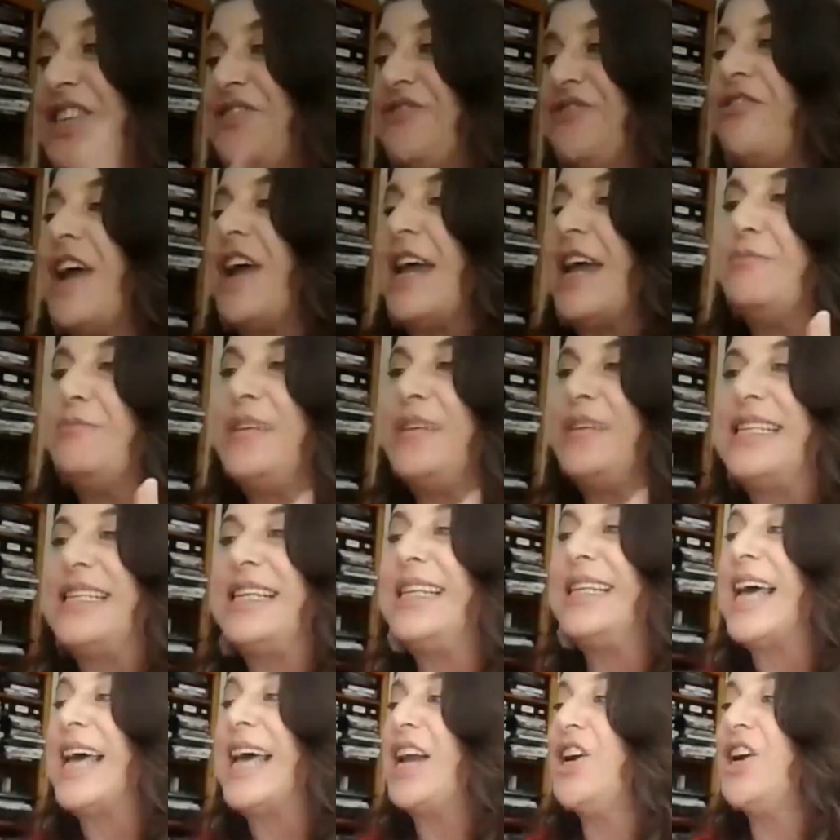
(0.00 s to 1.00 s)
It's framed as
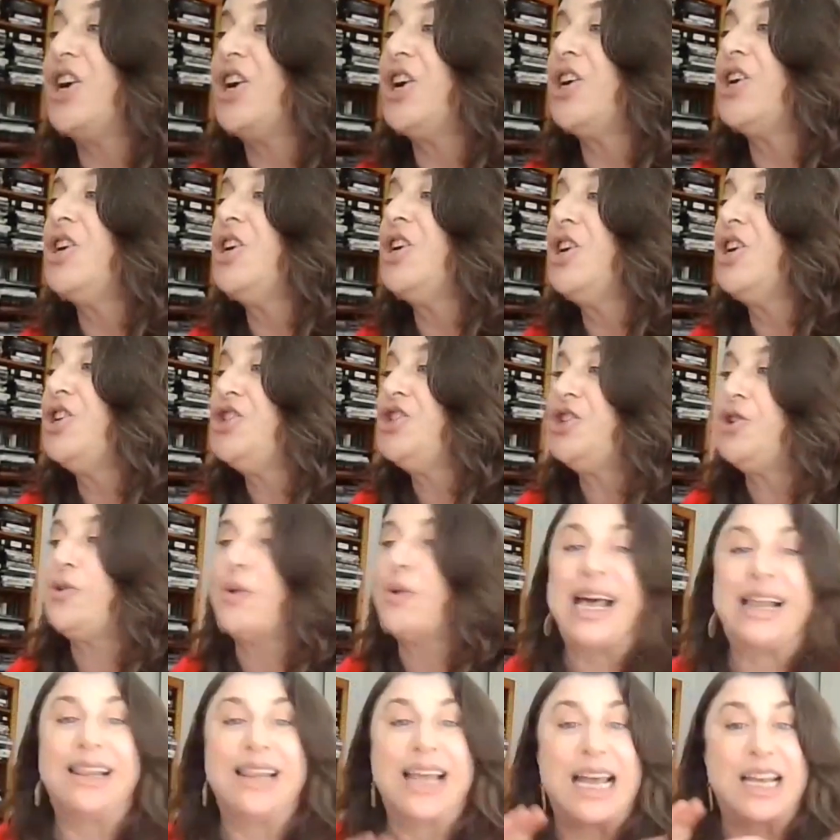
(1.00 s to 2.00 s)
a letter to
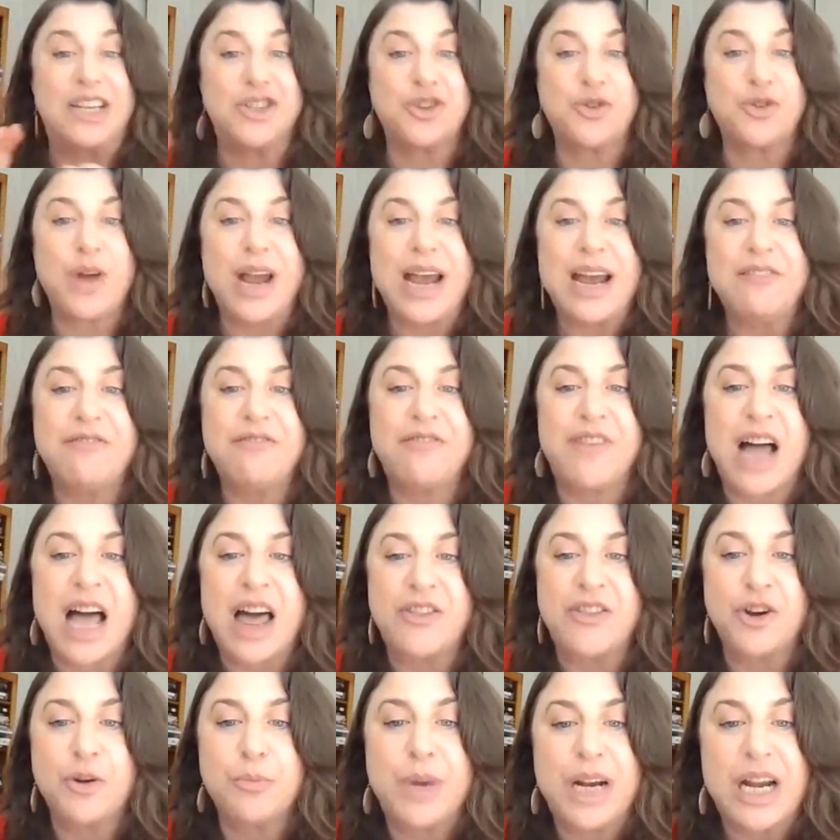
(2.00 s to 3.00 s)
Alain's
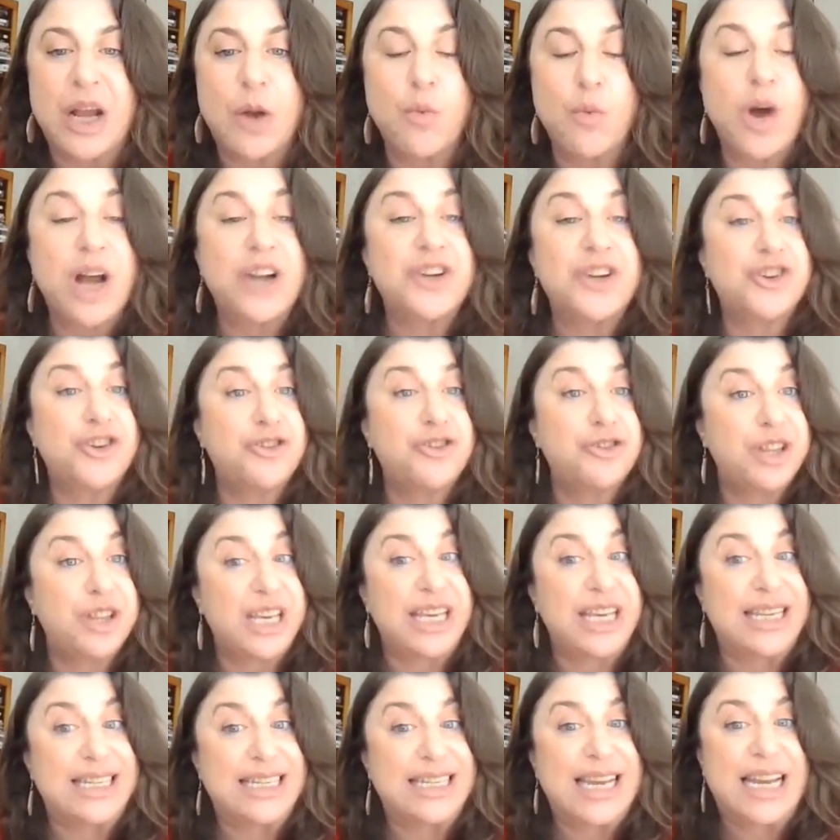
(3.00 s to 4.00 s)
grandfather, but I wonder who
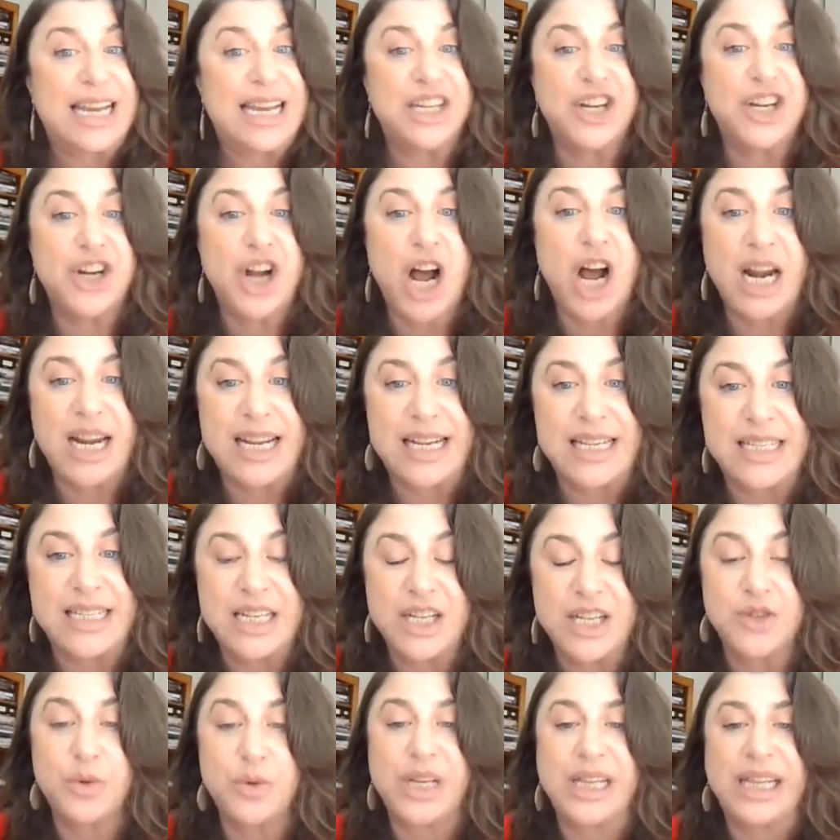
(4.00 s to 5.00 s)
the intended
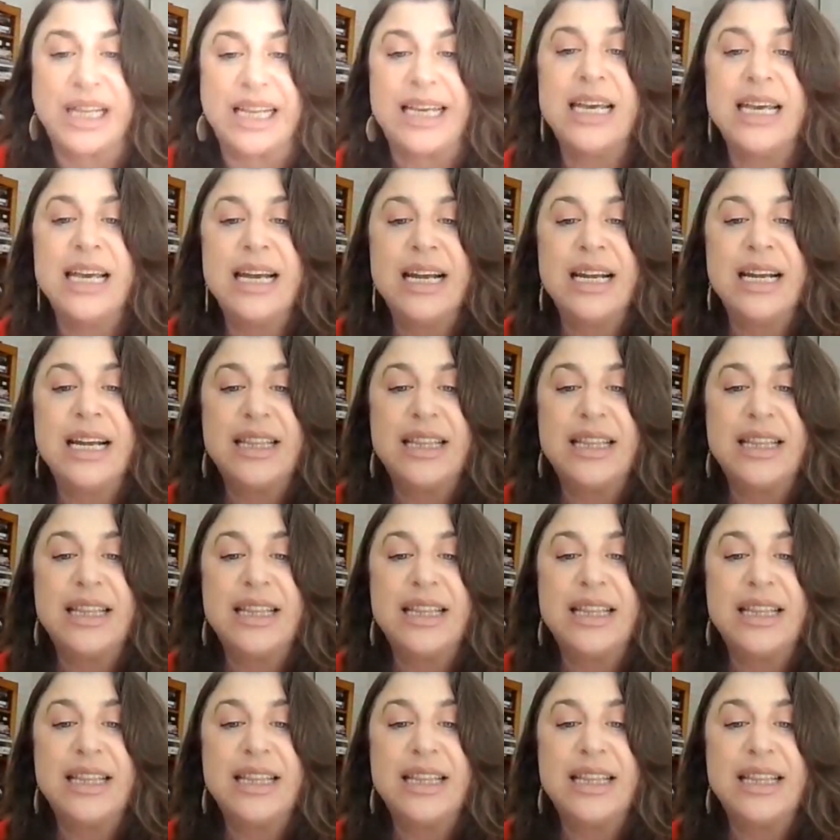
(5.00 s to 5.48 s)
audience is really.